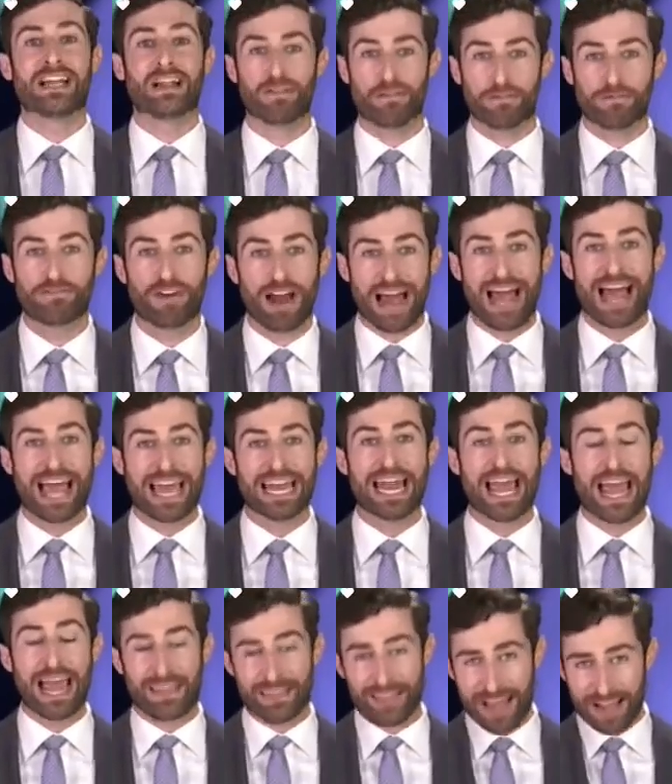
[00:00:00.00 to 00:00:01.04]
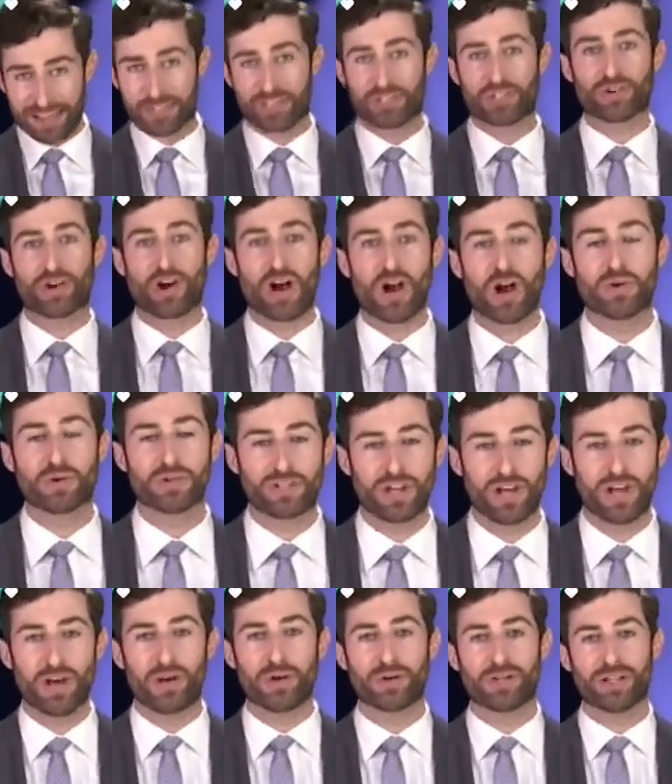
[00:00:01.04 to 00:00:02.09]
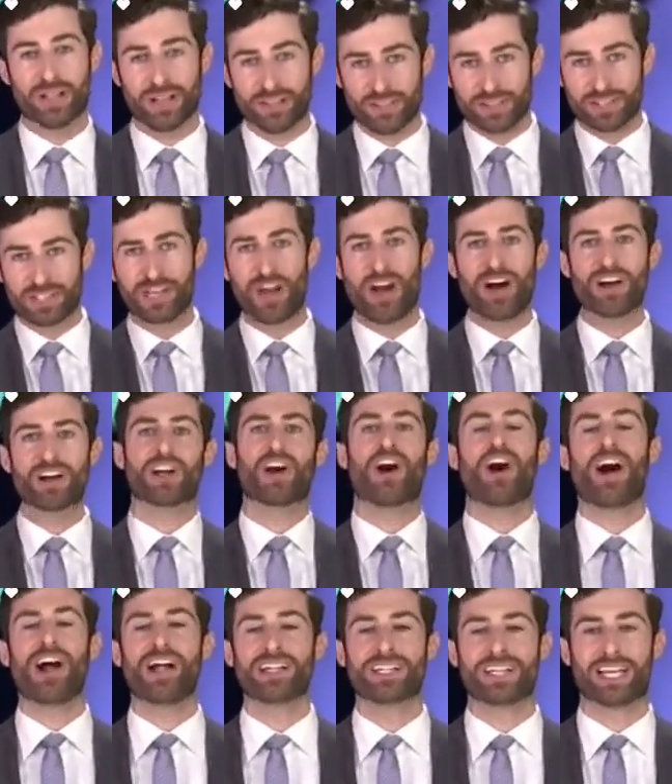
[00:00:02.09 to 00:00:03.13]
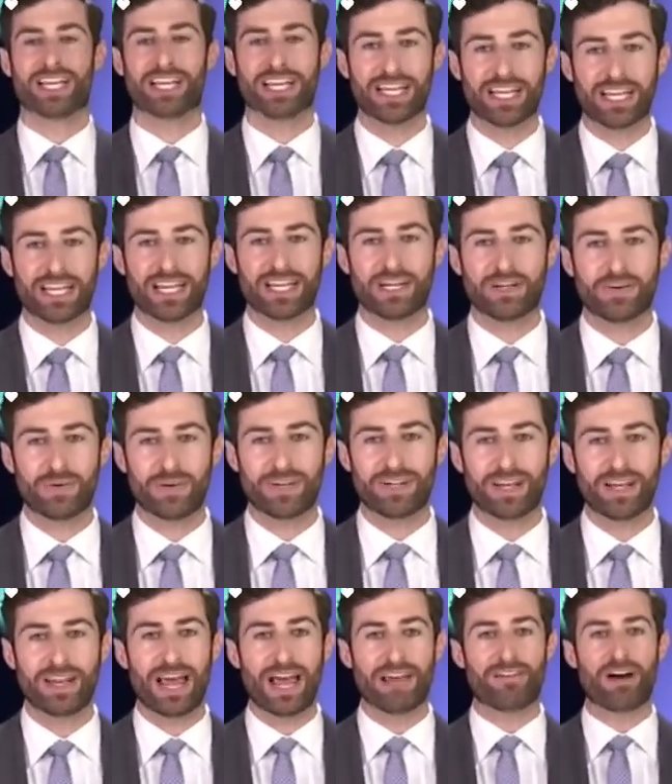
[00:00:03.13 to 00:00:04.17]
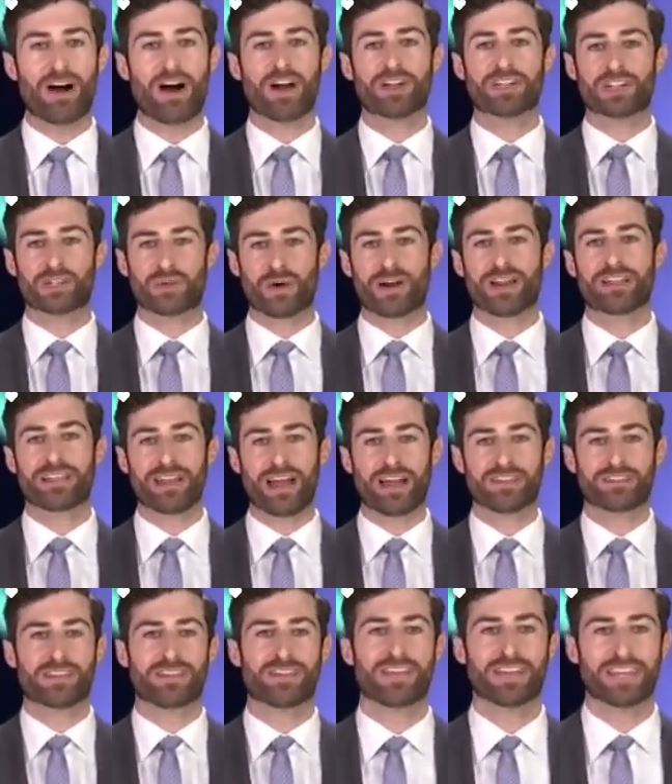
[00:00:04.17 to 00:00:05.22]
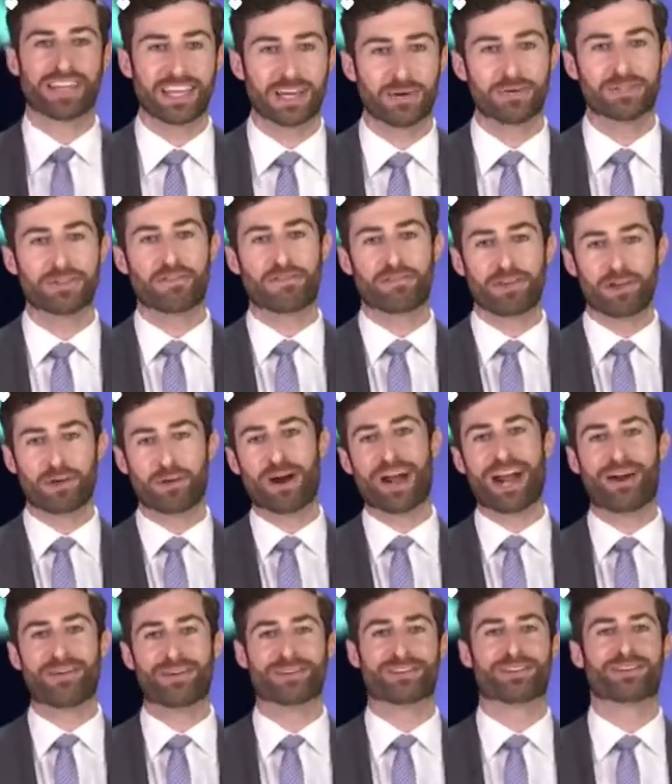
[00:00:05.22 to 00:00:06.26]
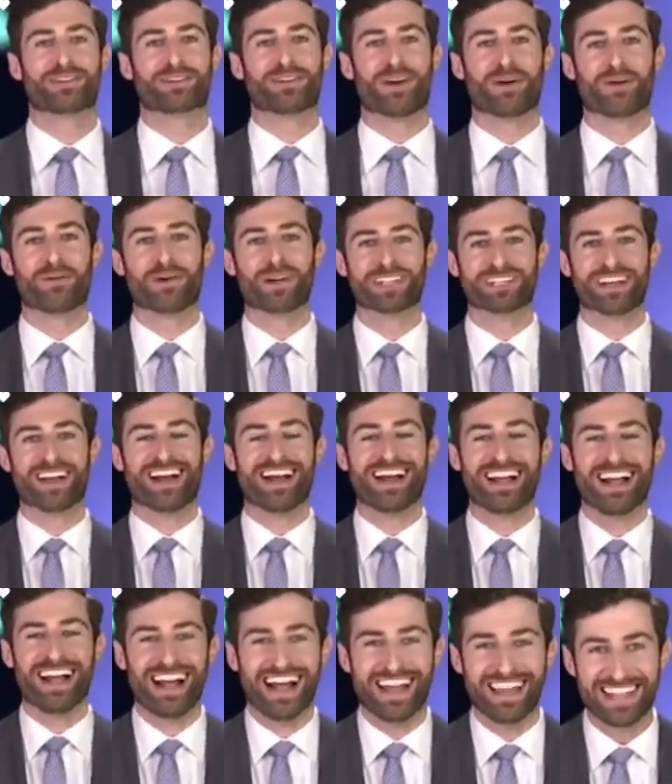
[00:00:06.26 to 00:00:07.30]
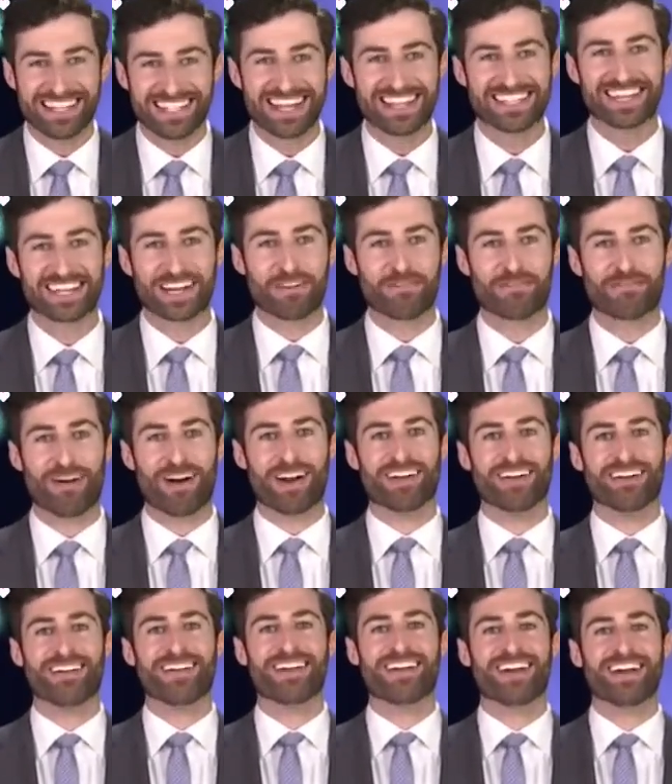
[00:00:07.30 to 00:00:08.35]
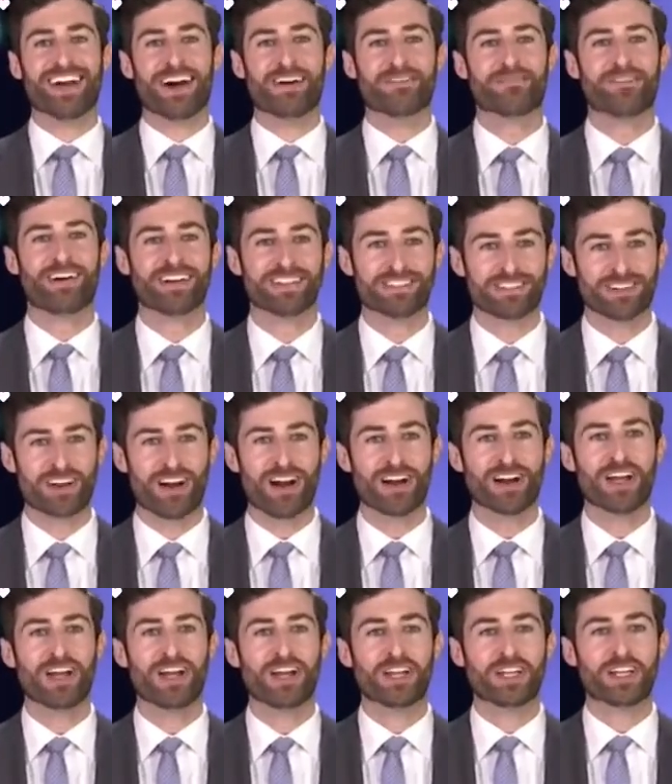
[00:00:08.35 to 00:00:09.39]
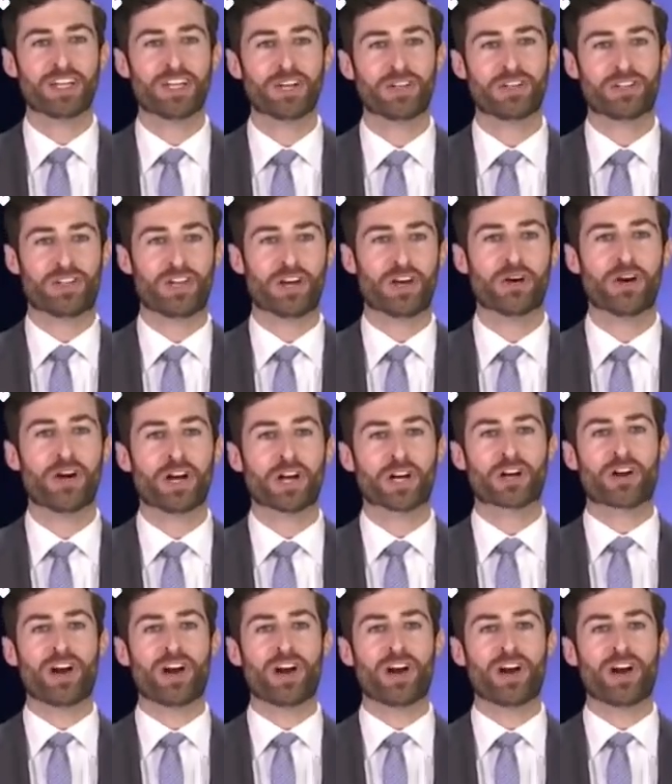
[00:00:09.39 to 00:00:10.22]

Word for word: till Friday. That's true, too. The song called it. We did have 120,000 thinking it was a few hours or so, which that sounds like a fun a fun song. Q2.